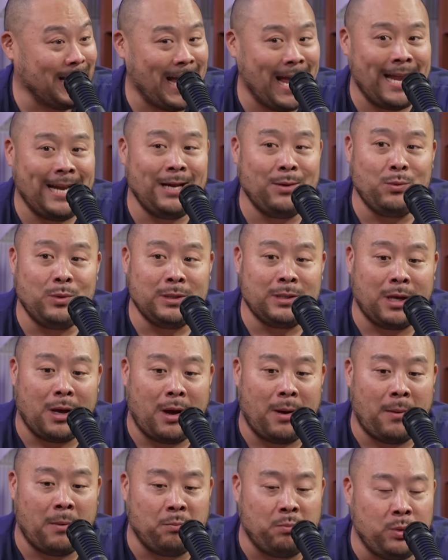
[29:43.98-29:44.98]
And it was
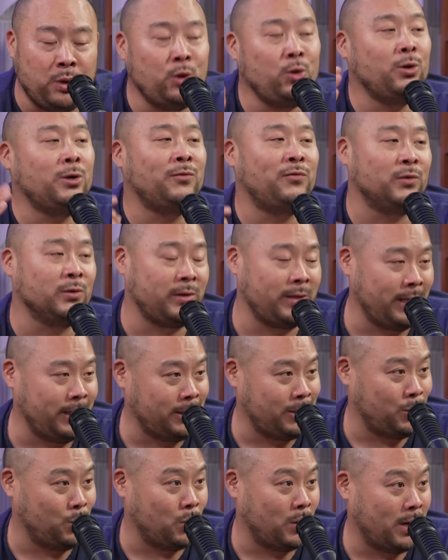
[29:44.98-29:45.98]
a beautiful thing
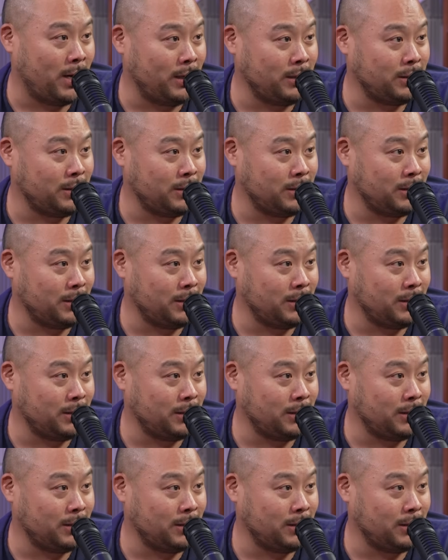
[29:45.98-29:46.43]
to watch.